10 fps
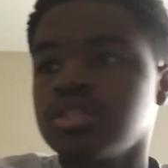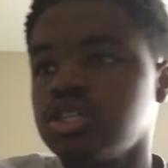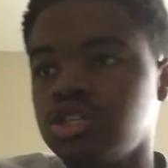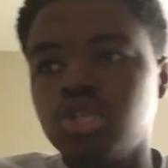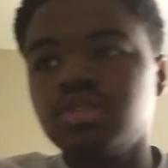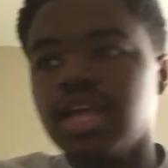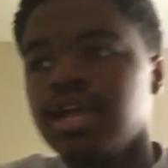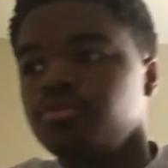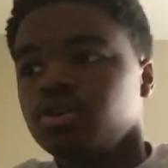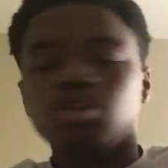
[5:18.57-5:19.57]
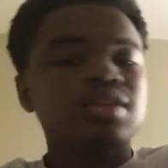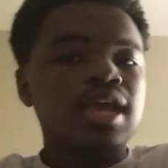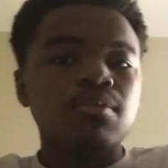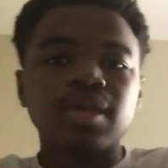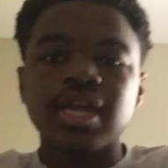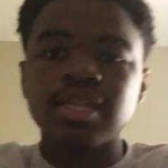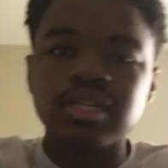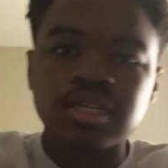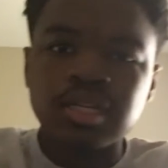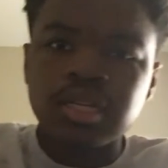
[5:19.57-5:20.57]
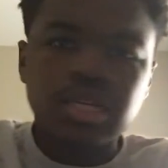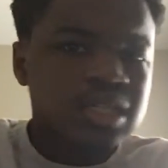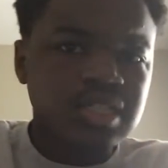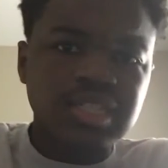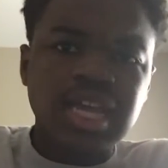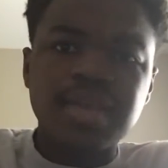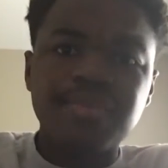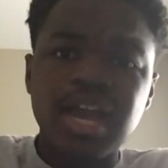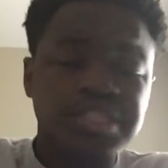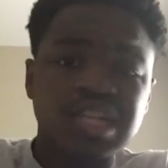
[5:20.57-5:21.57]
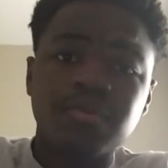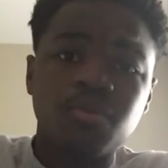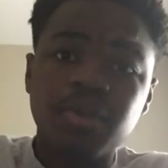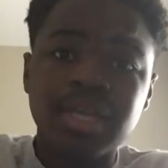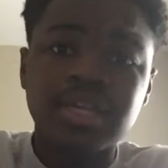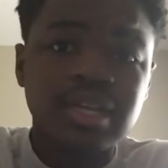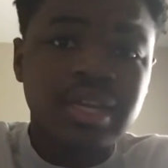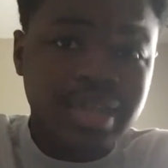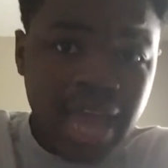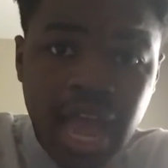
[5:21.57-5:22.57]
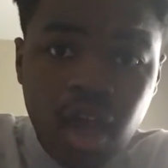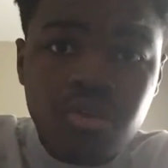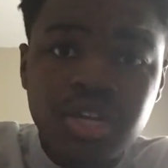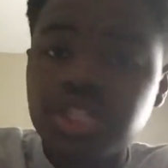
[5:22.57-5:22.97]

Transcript: You think we're getting the same matches every week now?